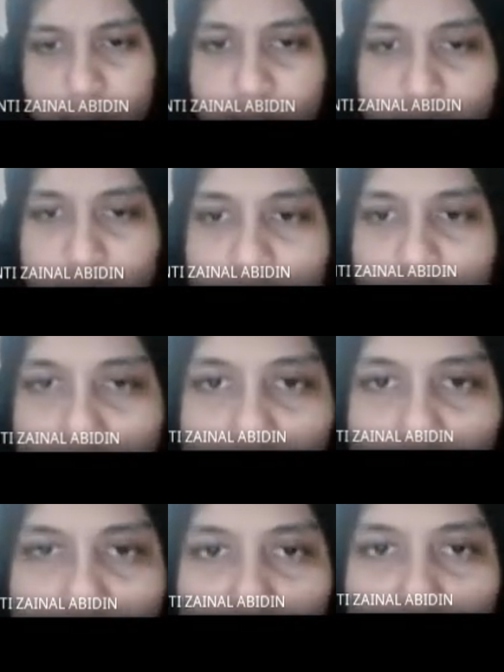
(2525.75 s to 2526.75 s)
this one
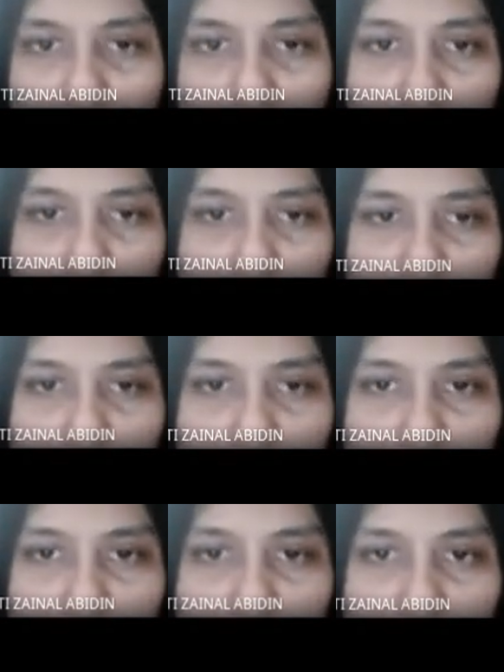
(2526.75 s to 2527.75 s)
is,
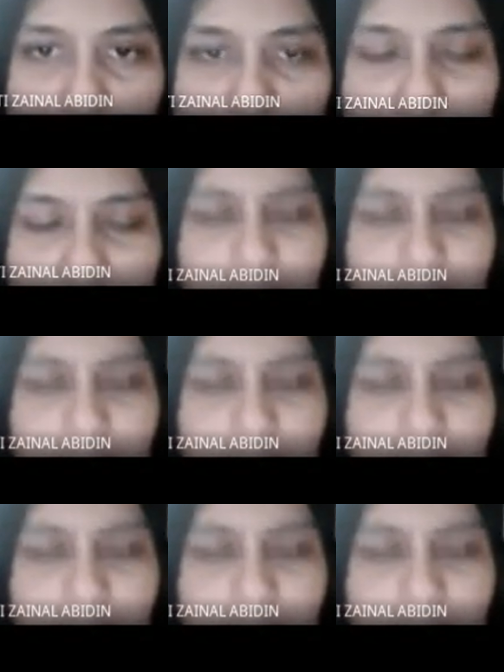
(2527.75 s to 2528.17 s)
yeah.